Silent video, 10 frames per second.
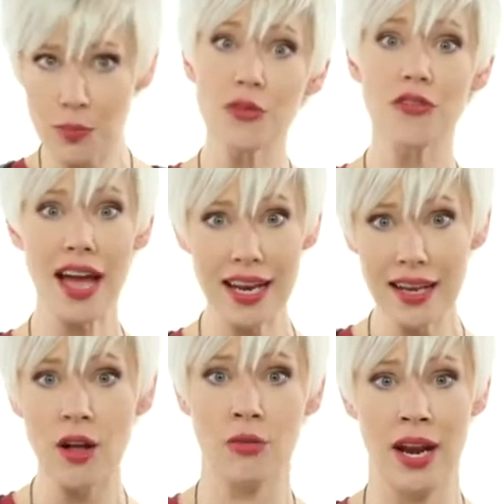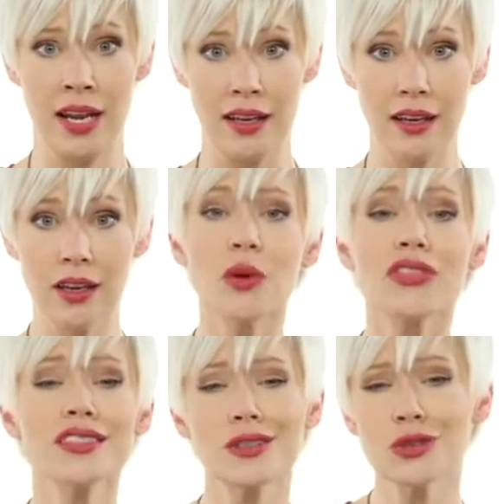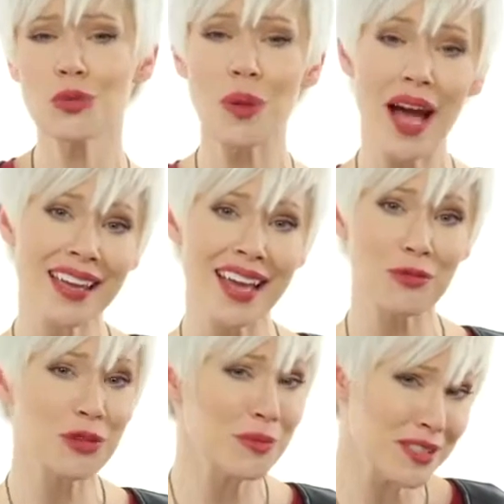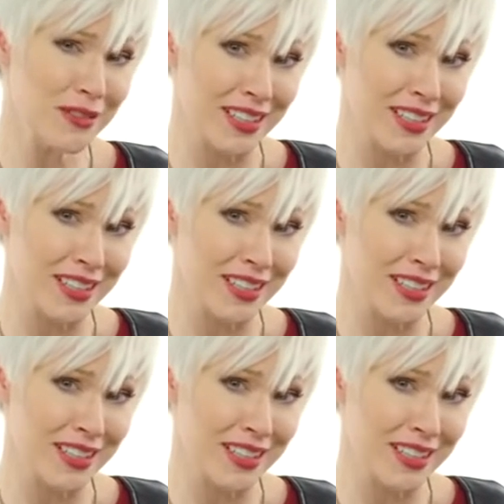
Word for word: start providing already with the social buying app from